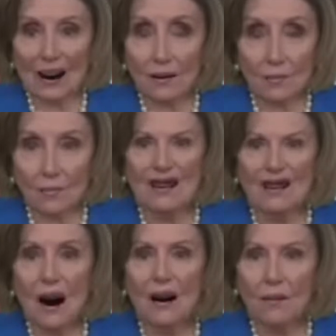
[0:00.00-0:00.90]
and it's none of
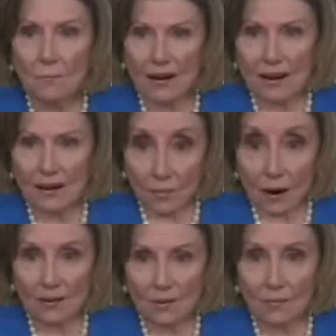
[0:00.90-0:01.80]
your business. All right.
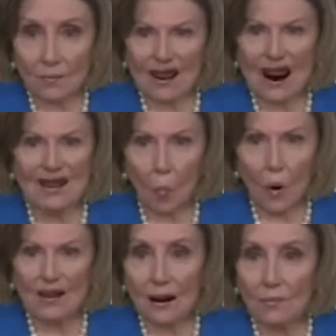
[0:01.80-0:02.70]
Next question.
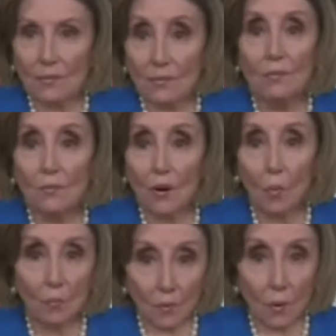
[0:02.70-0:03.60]
You
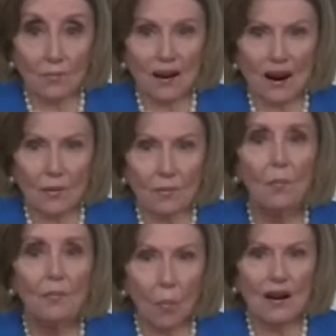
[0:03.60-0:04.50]
over there. What do
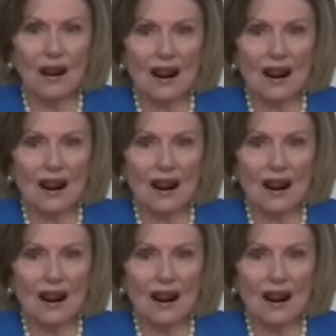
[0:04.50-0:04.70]
you got?